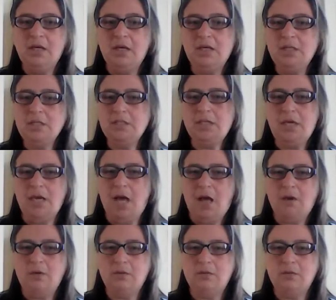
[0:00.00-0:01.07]
you see
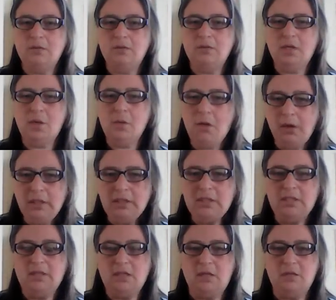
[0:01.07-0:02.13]
how the
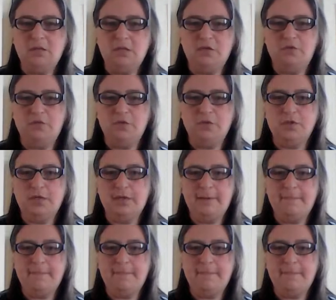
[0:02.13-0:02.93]
quality sounds different?